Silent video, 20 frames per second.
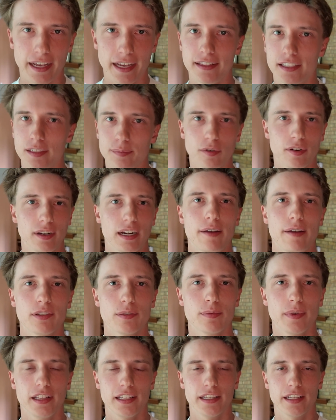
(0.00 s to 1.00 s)
At this point, I
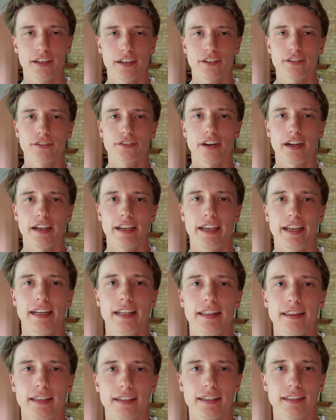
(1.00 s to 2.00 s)
was willing to just try
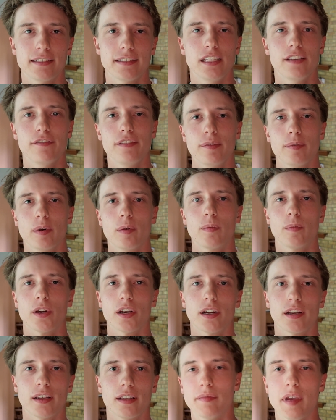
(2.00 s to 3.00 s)
anything to see if it would
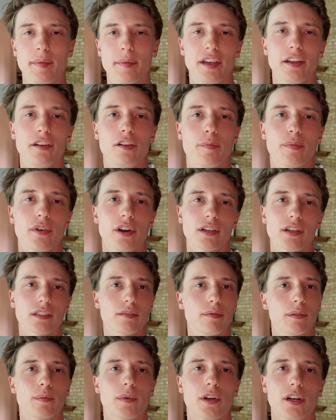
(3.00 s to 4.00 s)
work. Maybe a new
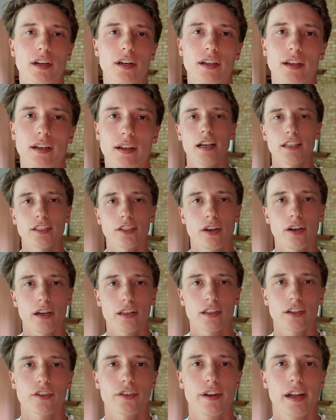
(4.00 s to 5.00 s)
product would work. I saw
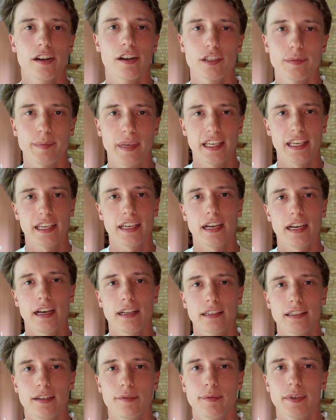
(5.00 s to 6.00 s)
other creators making
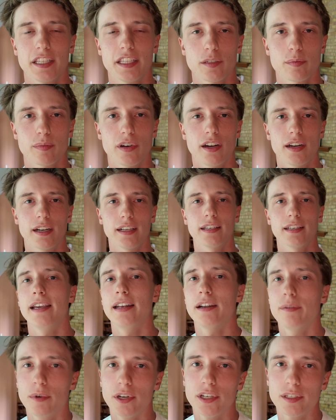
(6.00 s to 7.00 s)
content with this product,
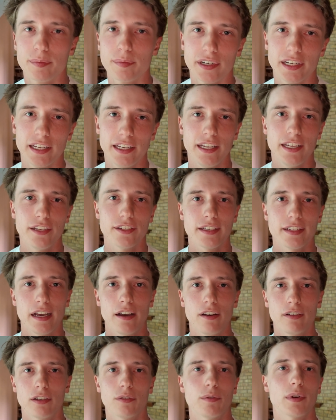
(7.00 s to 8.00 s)
and it was pretty niche
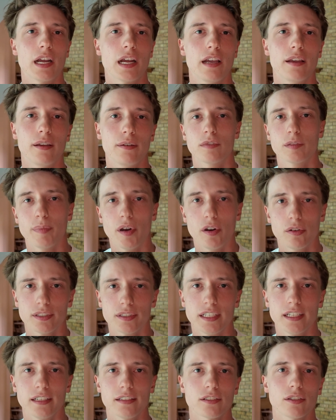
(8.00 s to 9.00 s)
down to what I was
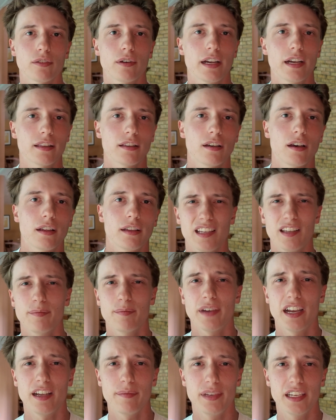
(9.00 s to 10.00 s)
posting, so I thought
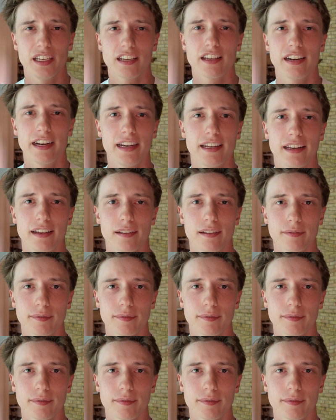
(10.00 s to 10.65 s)
it might be a good idea.